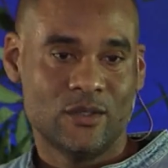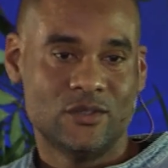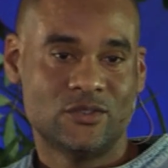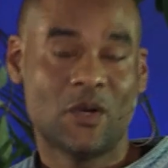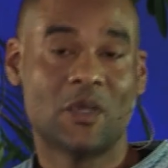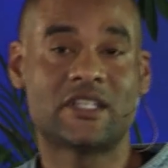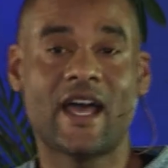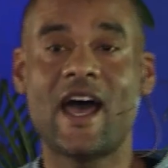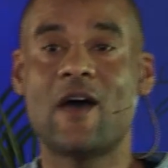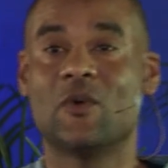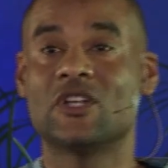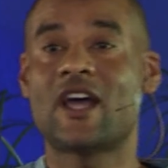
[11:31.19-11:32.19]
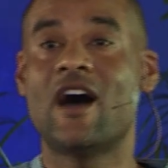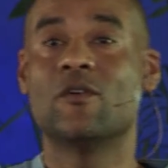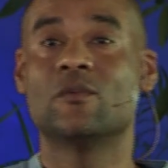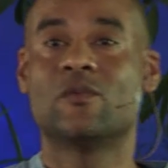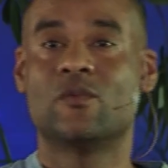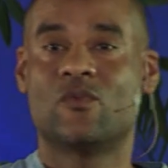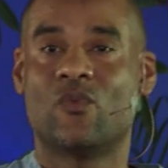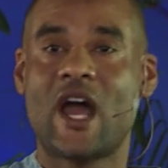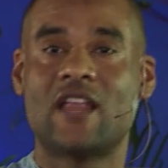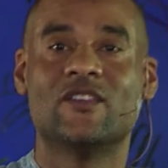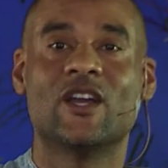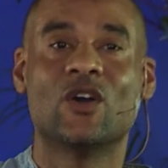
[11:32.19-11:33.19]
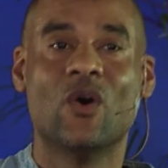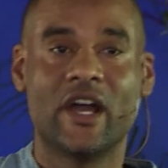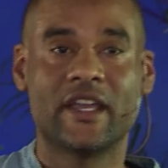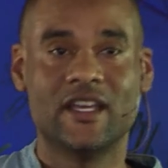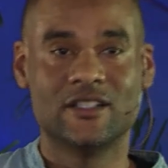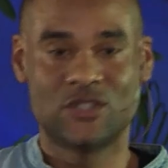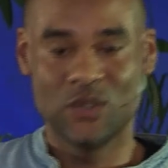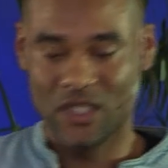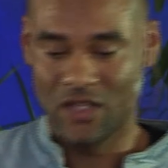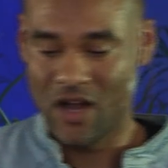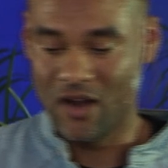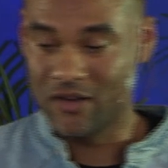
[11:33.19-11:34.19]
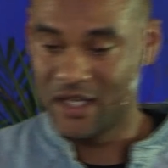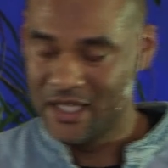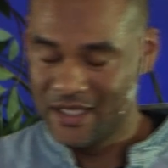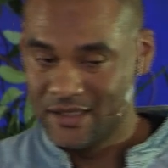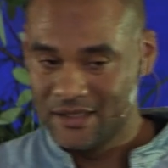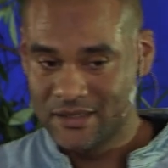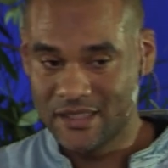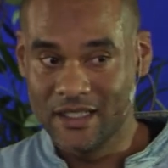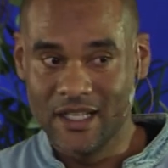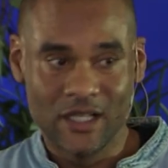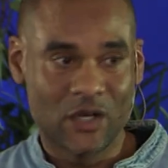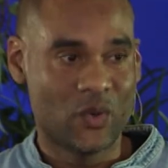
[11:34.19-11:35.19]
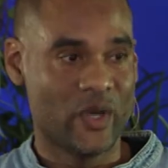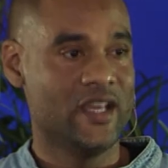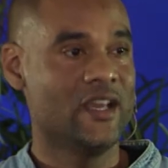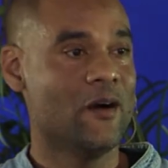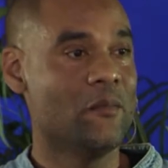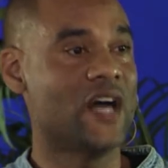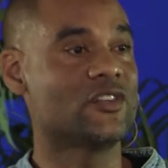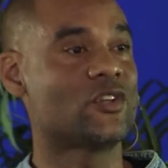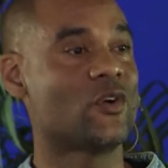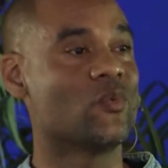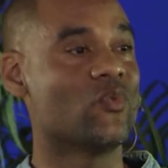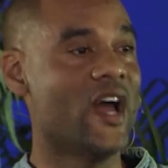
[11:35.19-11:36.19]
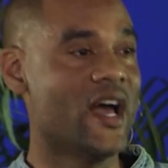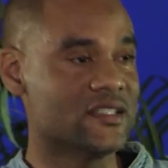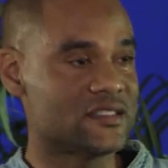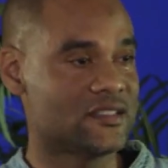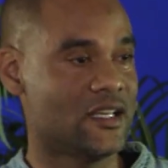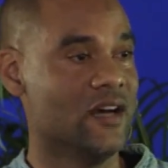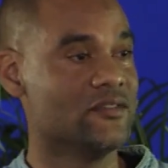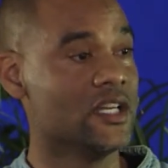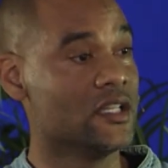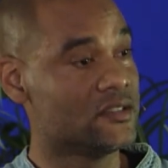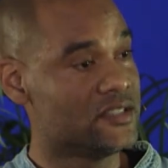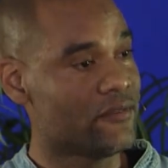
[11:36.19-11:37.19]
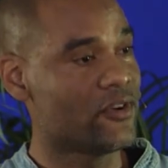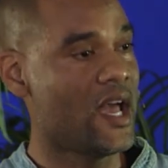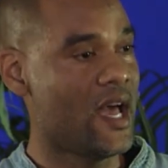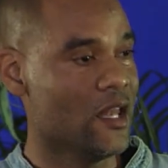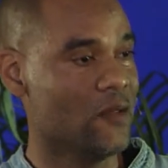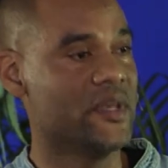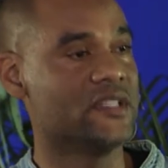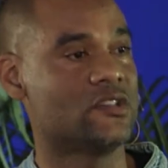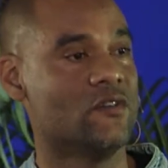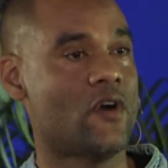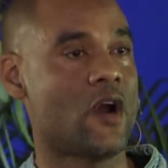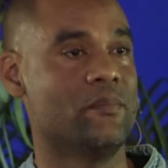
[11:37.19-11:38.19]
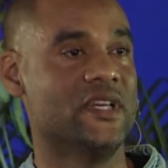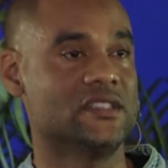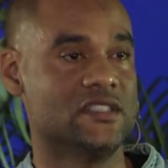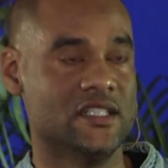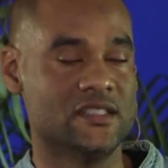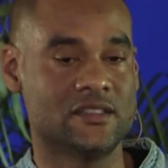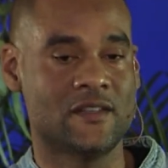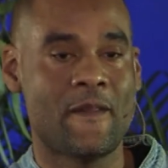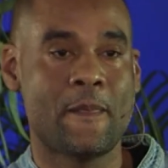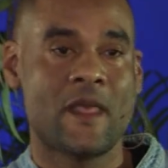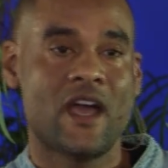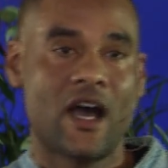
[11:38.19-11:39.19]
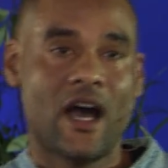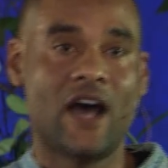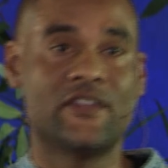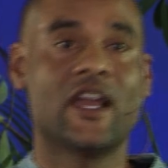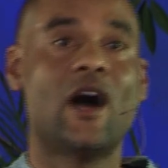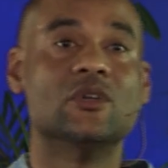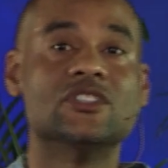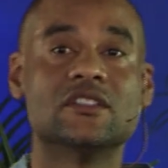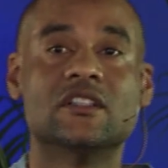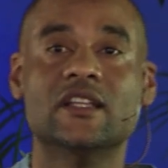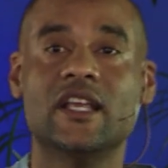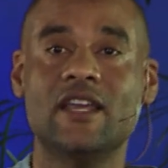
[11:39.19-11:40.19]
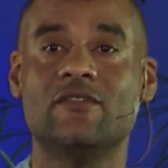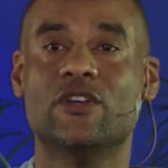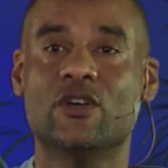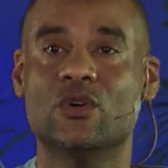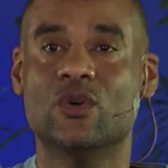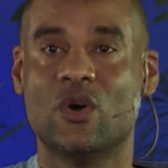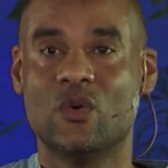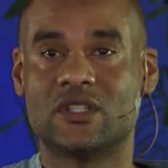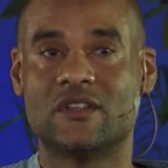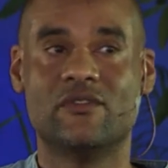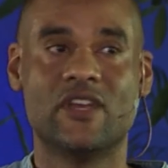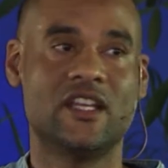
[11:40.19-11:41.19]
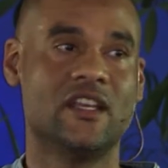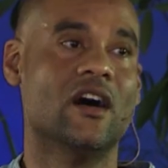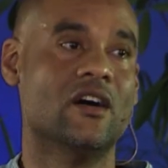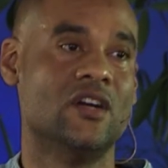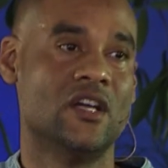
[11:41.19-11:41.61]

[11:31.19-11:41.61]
So with that, without rather than going into a long soliloquy about the rest of the different elements of our business, I think I would just leave you with the video.